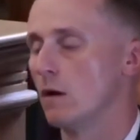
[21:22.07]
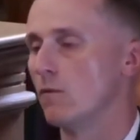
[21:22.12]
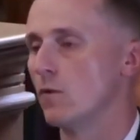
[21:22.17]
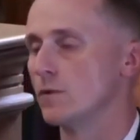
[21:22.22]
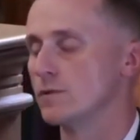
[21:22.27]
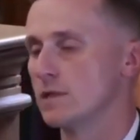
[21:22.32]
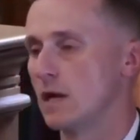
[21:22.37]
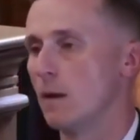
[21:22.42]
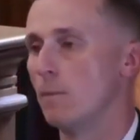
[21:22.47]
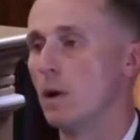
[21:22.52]
I
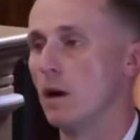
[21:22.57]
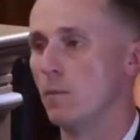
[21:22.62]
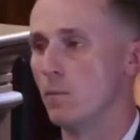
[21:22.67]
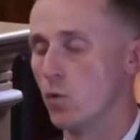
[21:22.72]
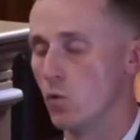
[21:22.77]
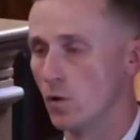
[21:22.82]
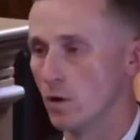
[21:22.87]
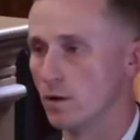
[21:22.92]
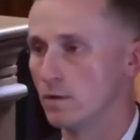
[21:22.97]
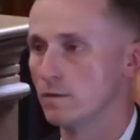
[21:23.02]
wrote down in my
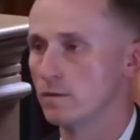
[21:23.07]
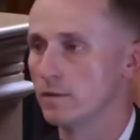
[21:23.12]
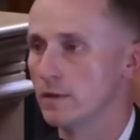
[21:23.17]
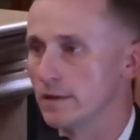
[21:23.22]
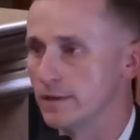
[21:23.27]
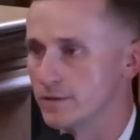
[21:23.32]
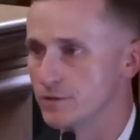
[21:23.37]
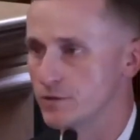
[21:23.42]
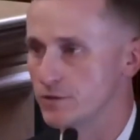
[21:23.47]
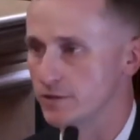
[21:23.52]
report
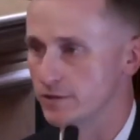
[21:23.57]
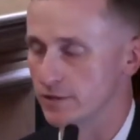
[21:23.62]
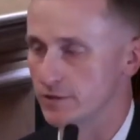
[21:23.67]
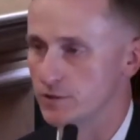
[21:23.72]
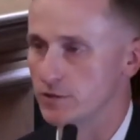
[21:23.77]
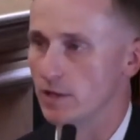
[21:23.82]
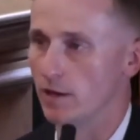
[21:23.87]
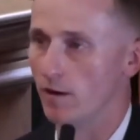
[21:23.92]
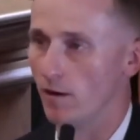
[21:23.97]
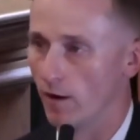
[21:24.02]
that she
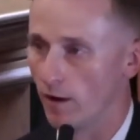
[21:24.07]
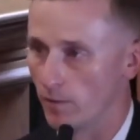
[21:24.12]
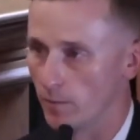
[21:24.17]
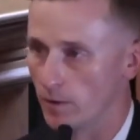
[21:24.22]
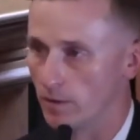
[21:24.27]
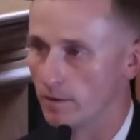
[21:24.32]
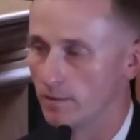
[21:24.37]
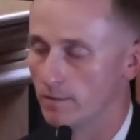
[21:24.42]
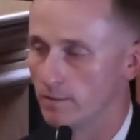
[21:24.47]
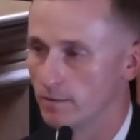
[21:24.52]
said she had an
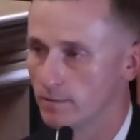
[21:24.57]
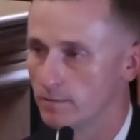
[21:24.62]
argument.